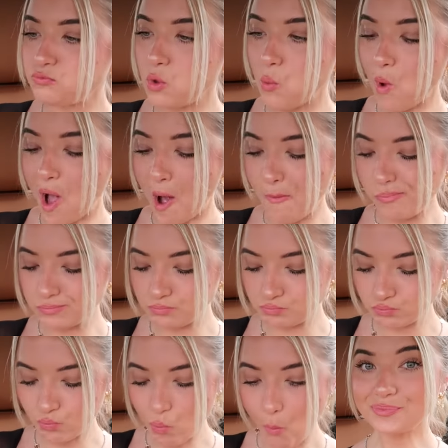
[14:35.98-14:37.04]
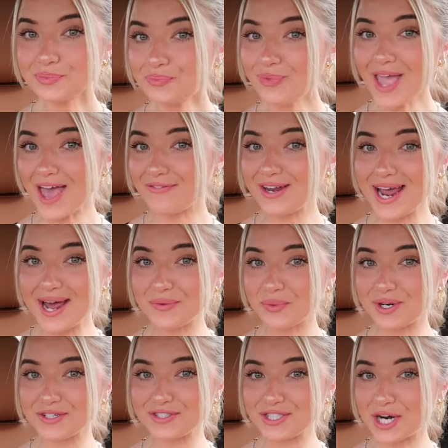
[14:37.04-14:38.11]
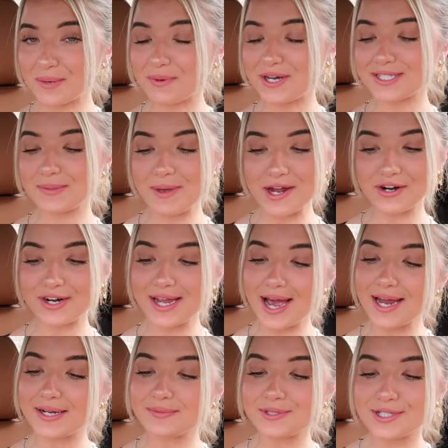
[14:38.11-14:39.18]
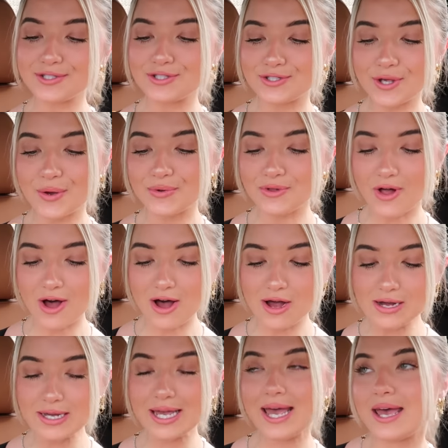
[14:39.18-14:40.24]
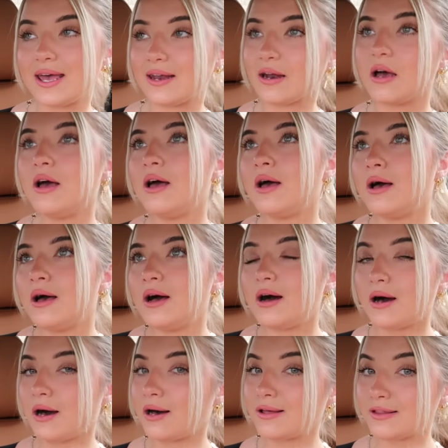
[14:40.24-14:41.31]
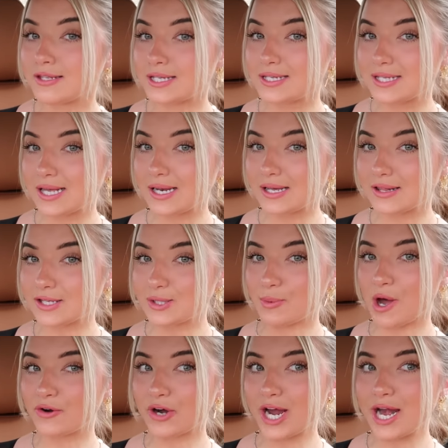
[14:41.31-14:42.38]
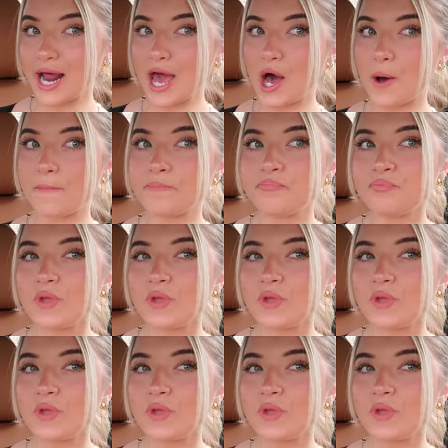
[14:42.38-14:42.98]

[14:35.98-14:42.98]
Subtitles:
Wow, I haven't had one of Starbucks bakery items in so long, and oh, this is hitting the spot right now.